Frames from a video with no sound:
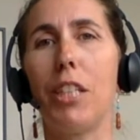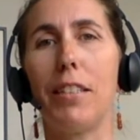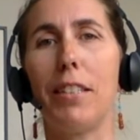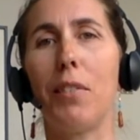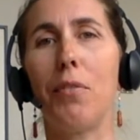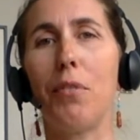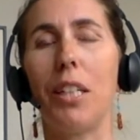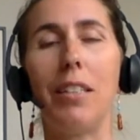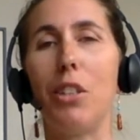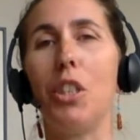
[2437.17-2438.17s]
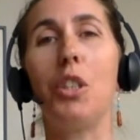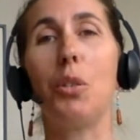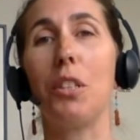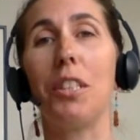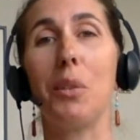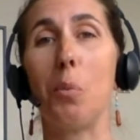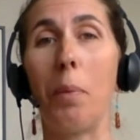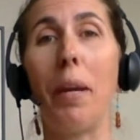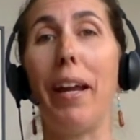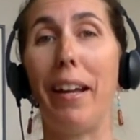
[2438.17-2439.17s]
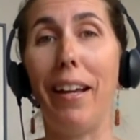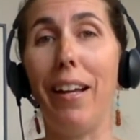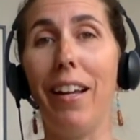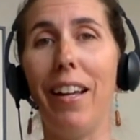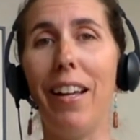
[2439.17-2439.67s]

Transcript: testing. Insurance doesn't want to pay.